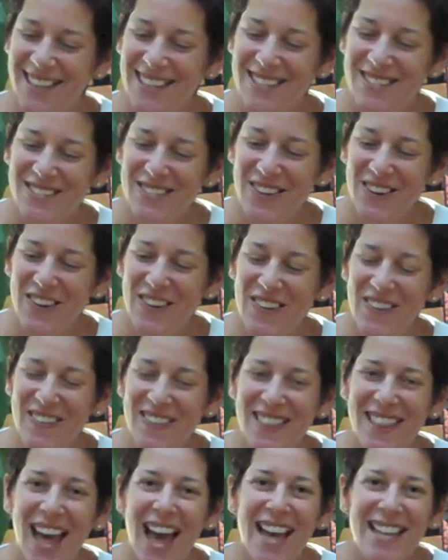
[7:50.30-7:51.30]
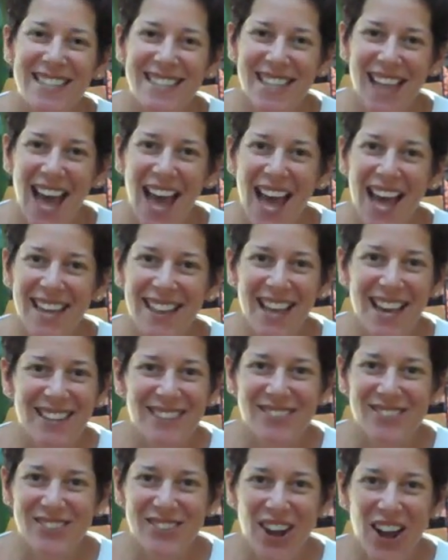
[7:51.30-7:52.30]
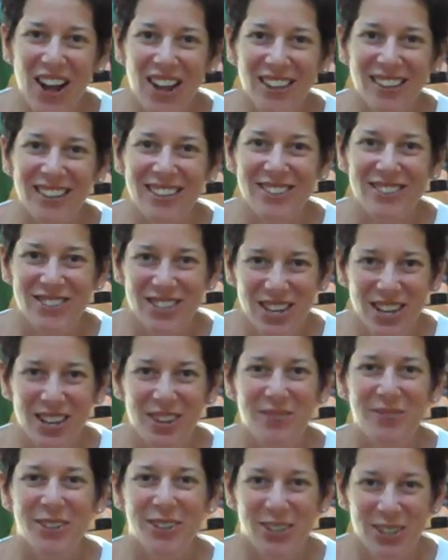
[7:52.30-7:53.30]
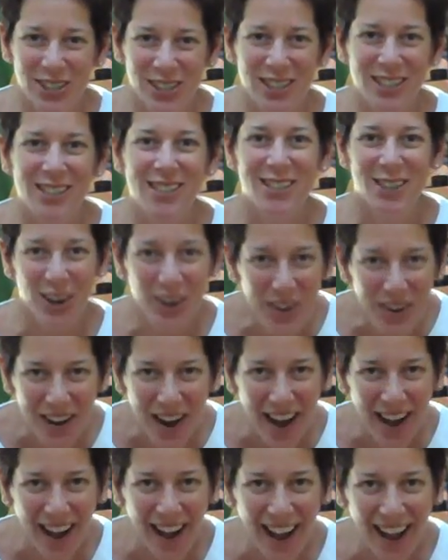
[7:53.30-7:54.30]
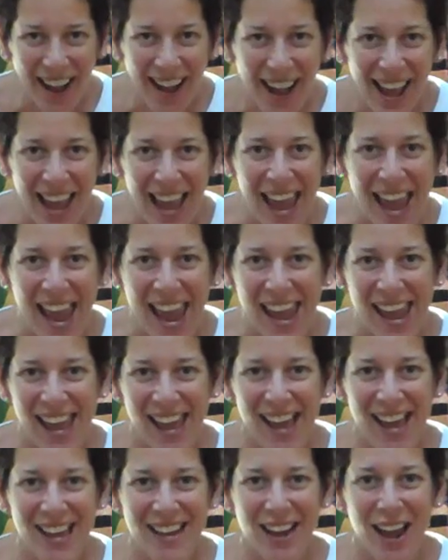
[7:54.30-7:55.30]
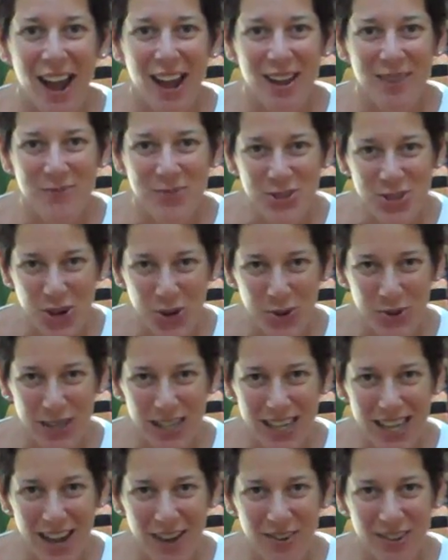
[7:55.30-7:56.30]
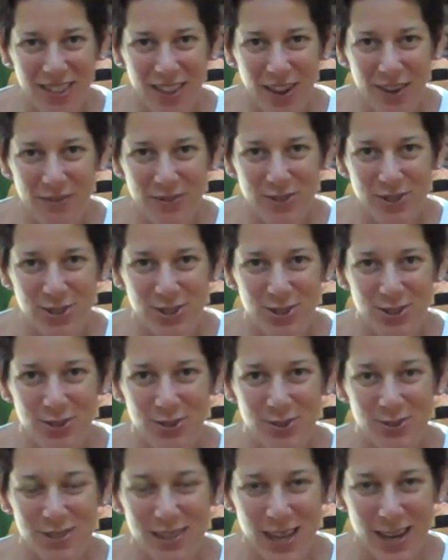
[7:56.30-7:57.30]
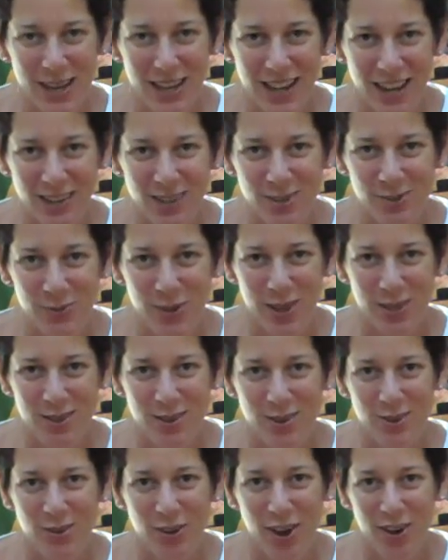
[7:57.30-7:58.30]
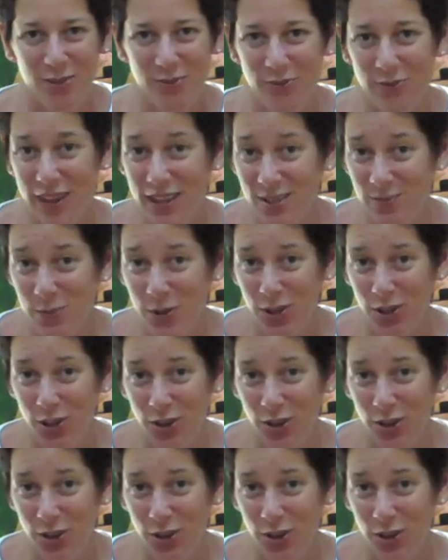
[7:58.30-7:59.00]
So that's that, and that's chocolate chip cookie yoga. And I'm Jody. I would love to stay connected with you on Facebook.